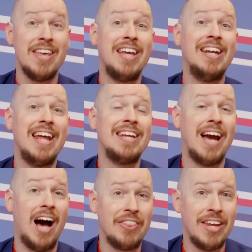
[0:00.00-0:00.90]
than letting
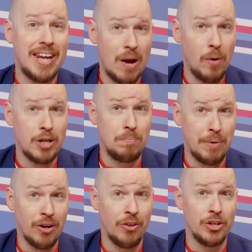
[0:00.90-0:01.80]
other networks
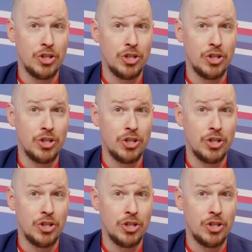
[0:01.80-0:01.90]
bid on the